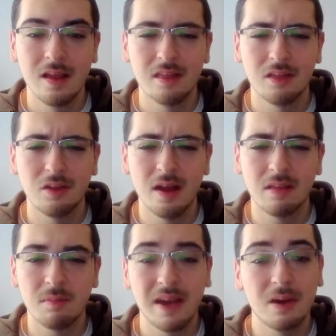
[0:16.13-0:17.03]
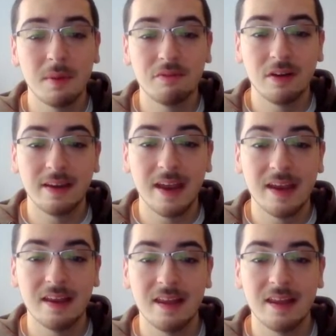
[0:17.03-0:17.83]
So you guys might know my friend Kane.